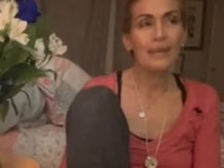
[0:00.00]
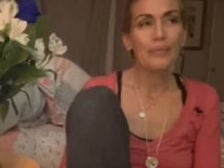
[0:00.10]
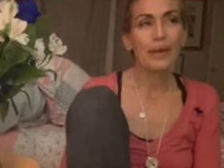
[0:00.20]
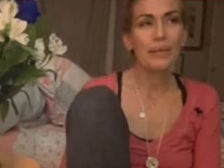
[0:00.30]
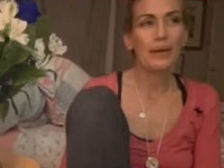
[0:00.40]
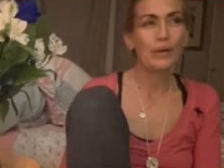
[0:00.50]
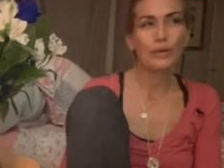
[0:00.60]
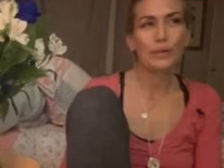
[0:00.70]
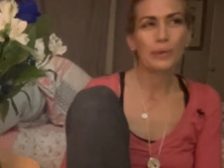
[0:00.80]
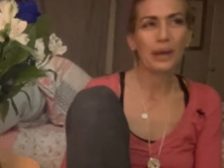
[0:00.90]
Maybe it
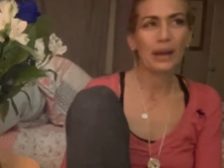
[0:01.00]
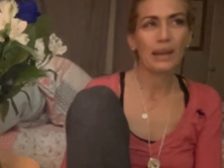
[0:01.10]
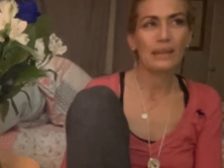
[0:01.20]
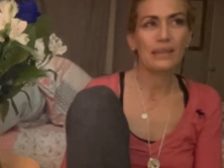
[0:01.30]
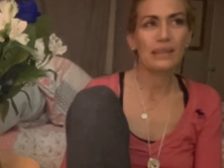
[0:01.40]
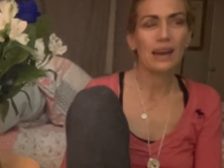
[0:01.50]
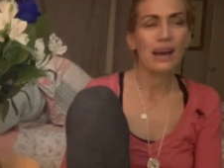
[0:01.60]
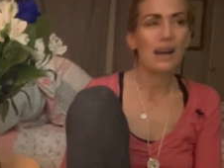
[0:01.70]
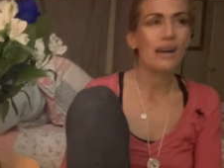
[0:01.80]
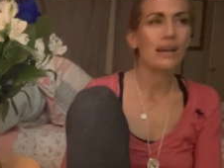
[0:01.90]
was because
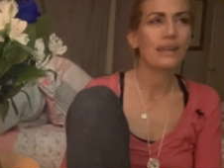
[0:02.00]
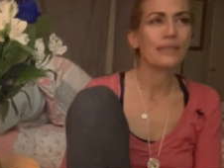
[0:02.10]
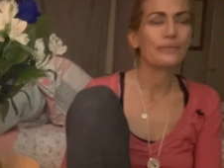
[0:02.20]
I